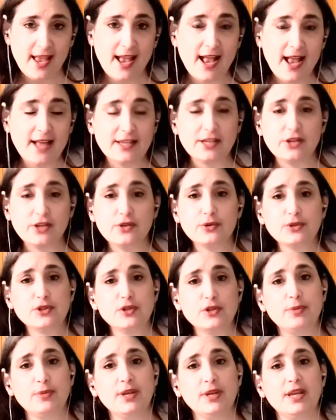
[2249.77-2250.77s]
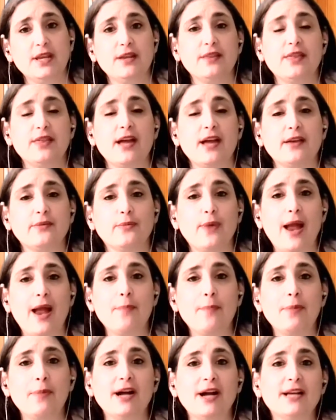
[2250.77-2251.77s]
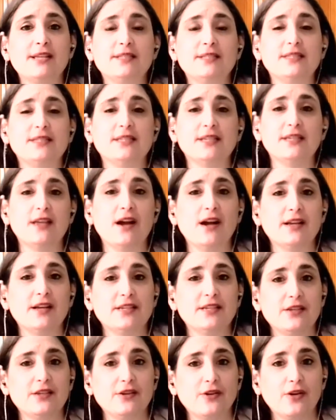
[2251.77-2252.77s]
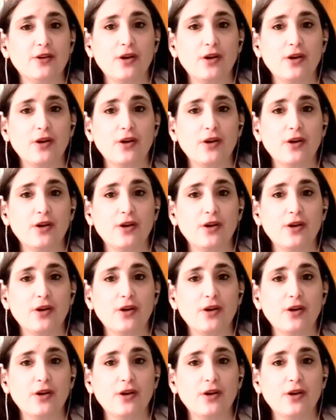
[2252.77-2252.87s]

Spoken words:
and it used to be that rabbis did not